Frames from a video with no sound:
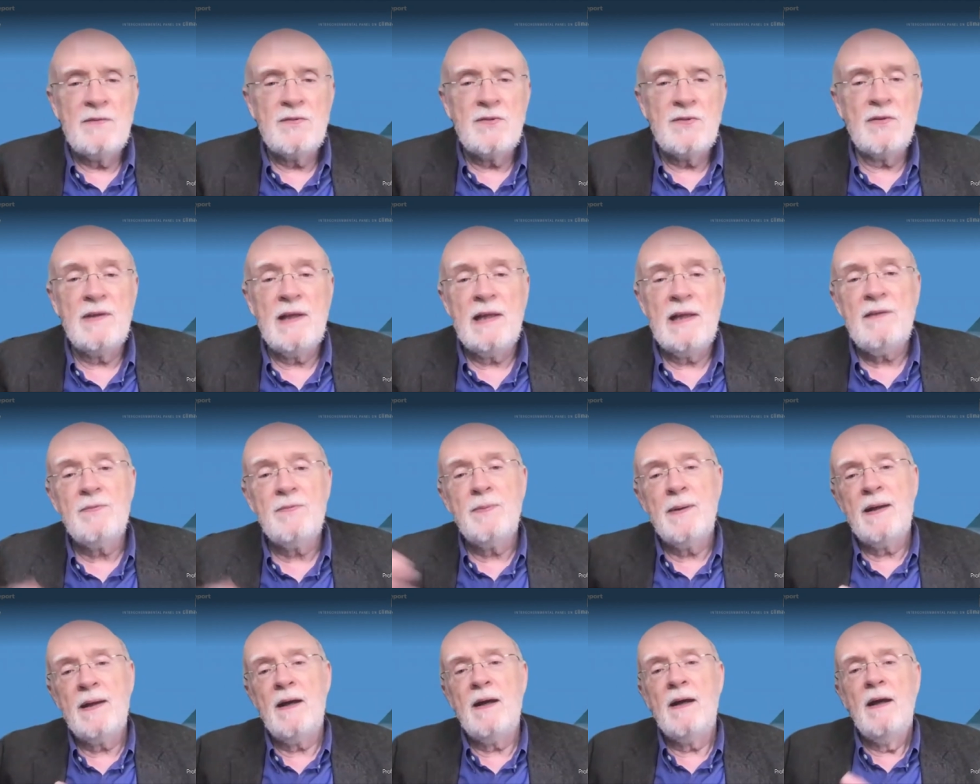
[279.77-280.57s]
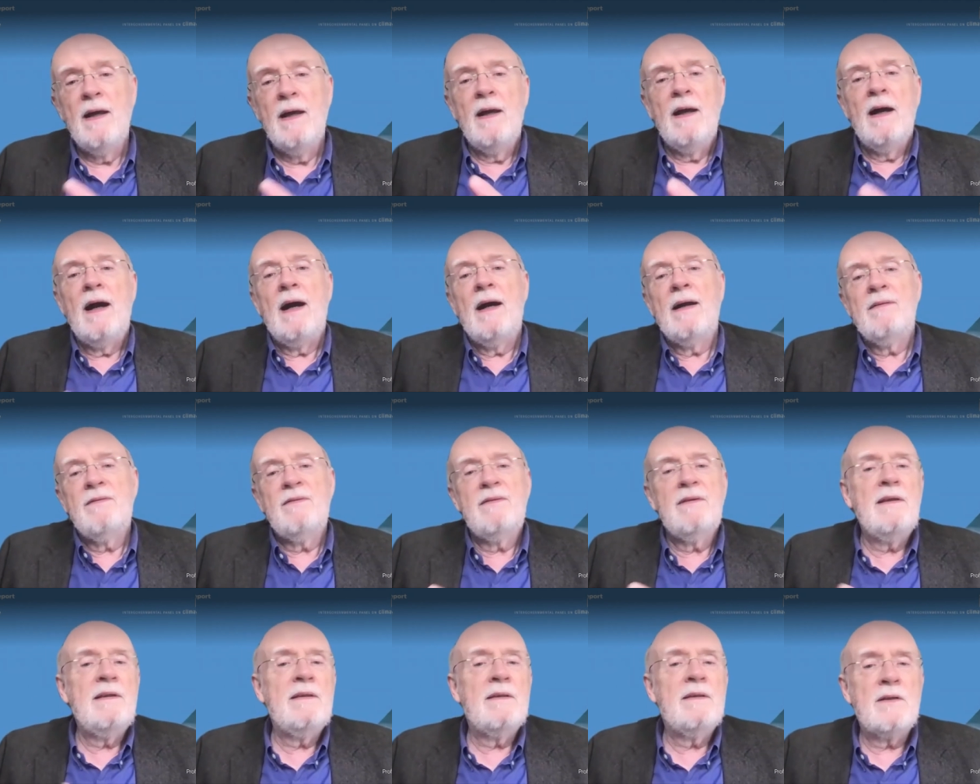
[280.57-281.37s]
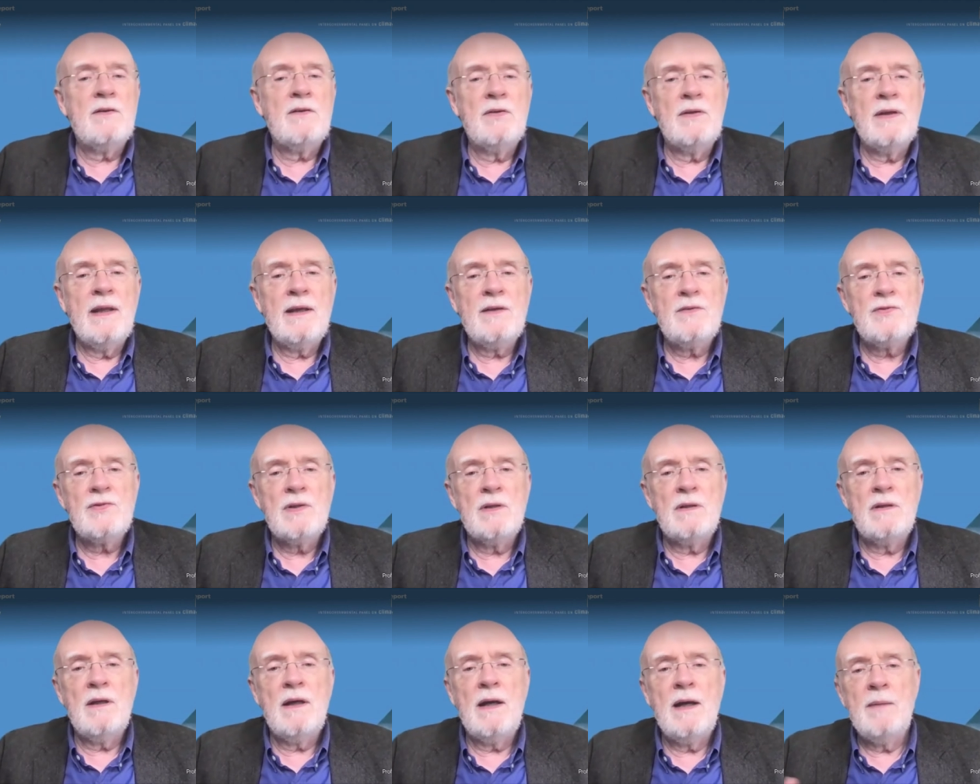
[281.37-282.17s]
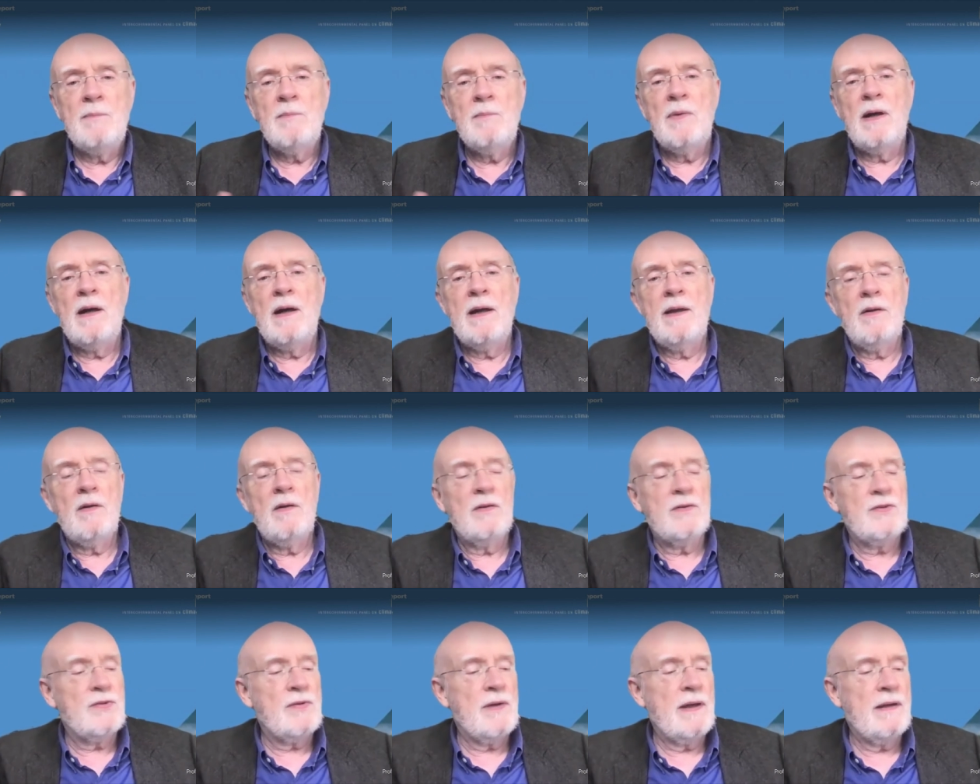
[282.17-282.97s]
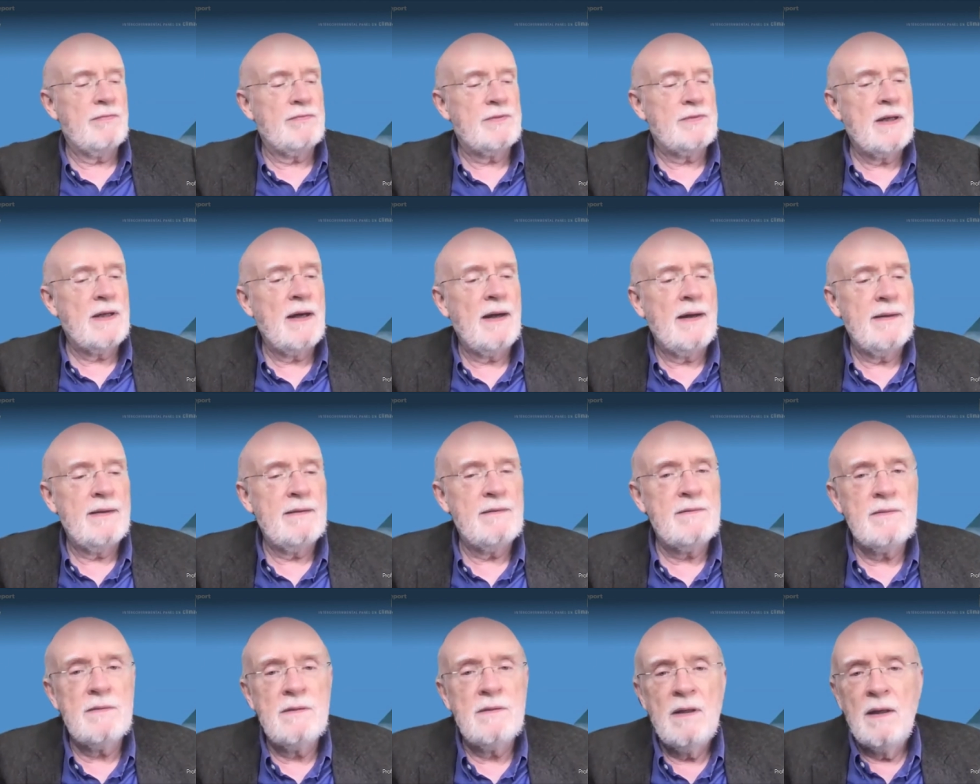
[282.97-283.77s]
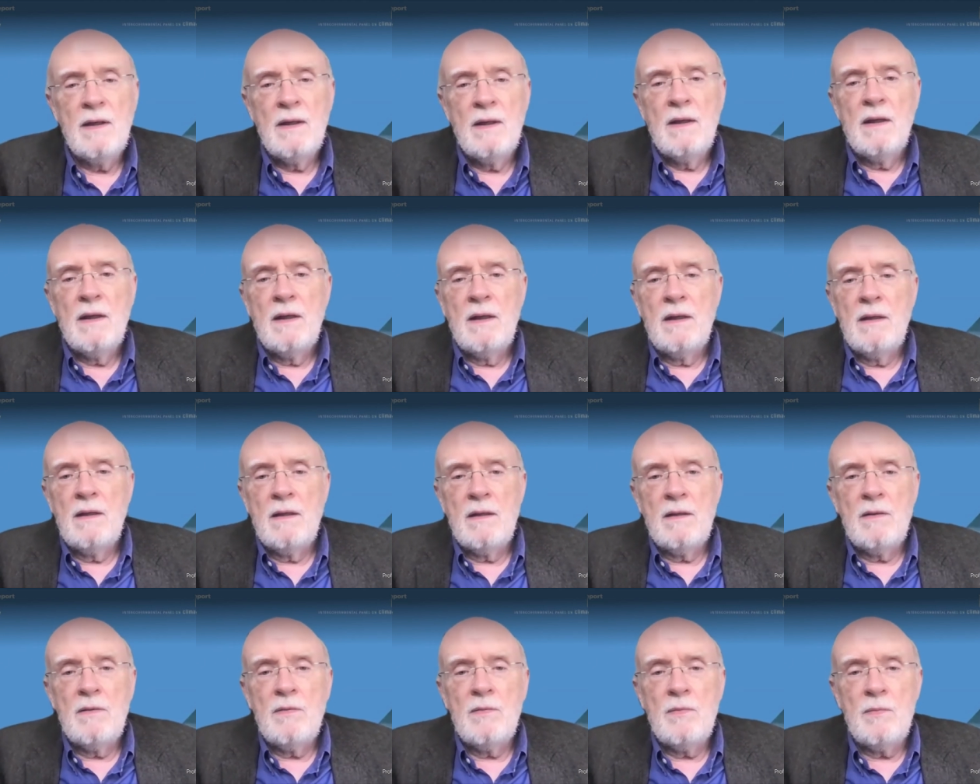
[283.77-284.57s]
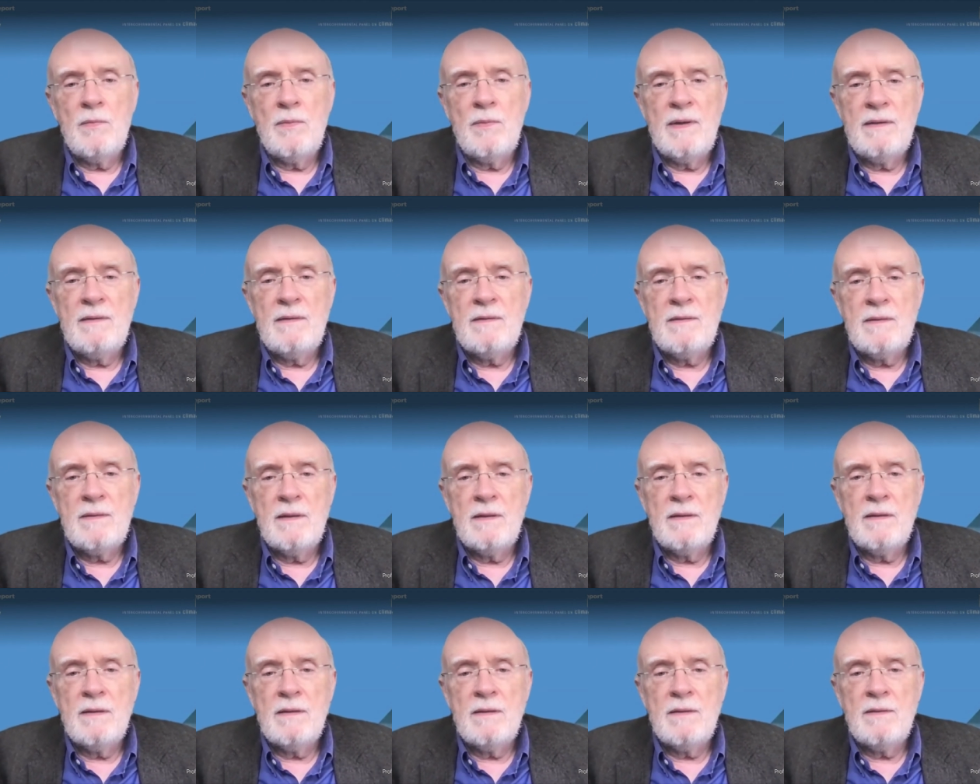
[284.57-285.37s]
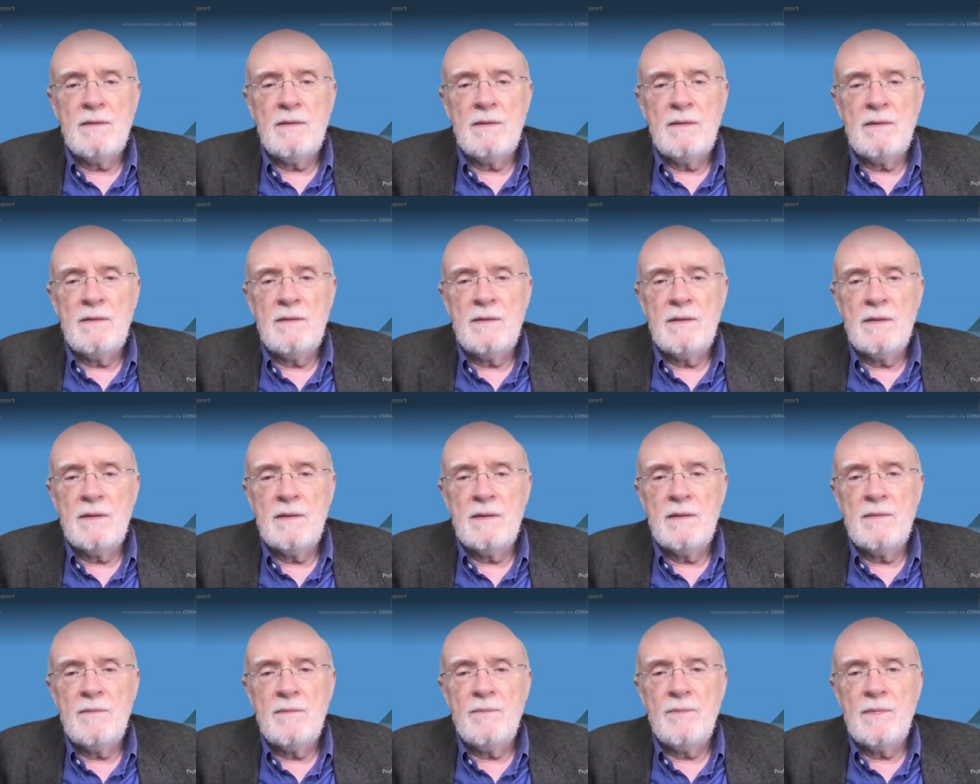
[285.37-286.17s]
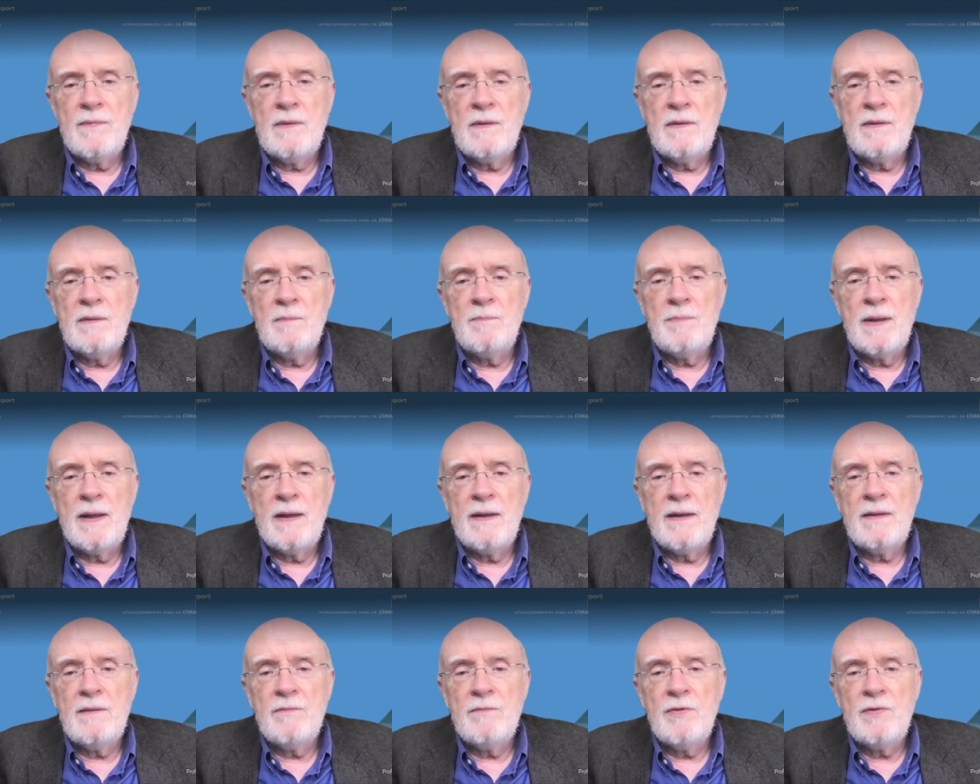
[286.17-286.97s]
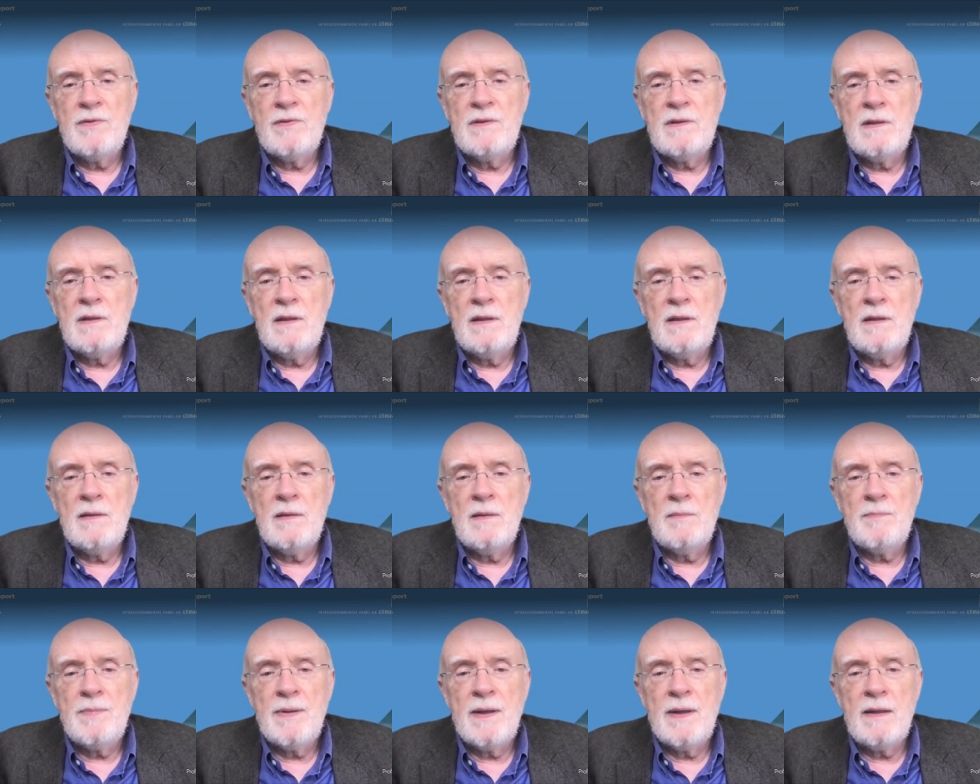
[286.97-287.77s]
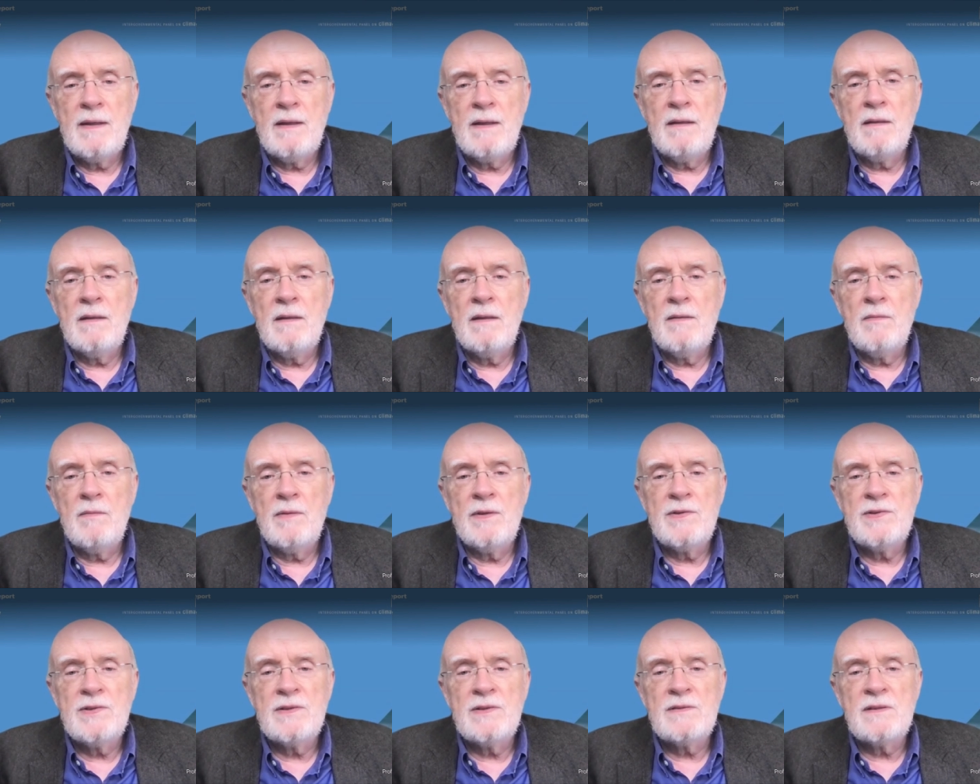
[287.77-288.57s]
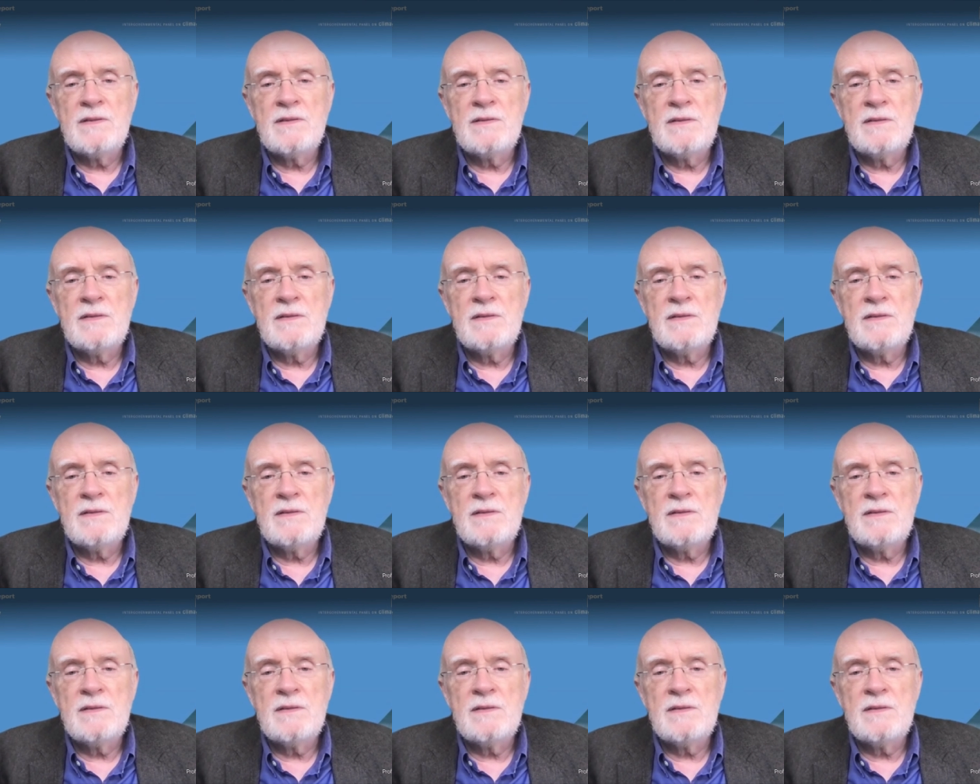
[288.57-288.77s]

So that's where I see the connection. I'm, I also have ties uh, with uh, the, the biodiversity panel, which is a mm.